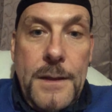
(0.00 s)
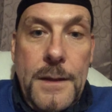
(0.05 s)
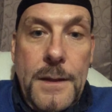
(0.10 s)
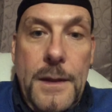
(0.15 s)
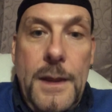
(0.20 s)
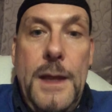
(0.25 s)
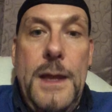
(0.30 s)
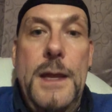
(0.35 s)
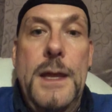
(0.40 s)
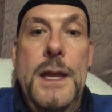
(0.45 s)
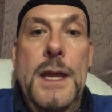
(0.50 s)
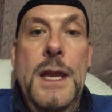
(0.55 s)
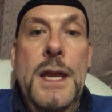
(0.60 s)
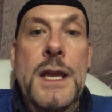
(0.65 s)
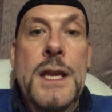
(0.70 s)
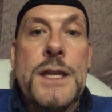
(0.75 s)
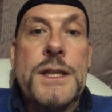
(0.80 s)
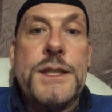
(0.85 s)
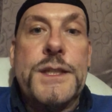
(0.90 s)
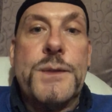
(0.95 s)
Okay,
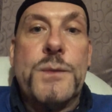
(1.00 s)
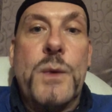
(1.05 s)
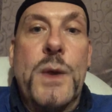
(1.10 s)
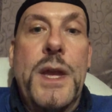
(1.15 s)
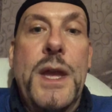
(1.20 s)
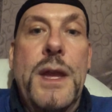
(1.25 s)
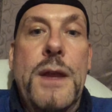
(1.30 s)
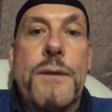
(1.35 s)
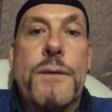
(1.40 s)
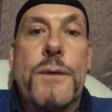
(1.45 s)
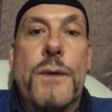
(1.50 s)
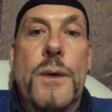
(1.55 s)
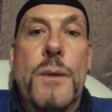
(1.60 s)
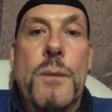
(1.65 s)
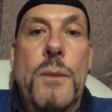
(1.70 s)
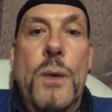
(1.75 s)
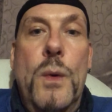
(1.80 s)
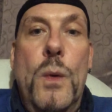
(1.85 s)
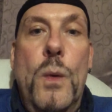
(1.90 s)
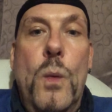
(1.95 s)
swinging
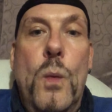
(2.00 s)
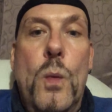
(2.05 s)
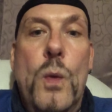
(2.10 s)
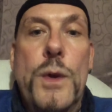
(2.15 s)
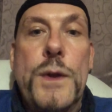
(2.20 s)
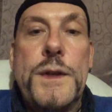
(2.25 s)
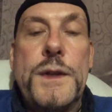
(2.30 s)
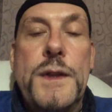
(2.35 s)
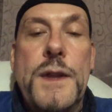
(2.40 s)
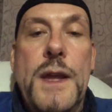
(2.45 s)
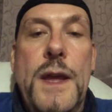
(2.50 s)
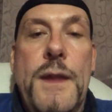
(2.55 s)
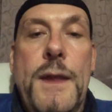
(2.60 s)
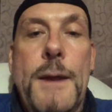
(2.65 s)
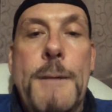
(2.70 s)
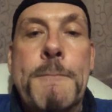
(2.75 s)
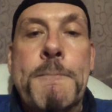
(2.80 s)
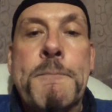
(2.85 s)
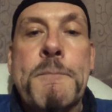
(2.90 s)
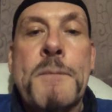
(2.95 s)
from one to the
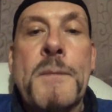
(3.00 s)
other.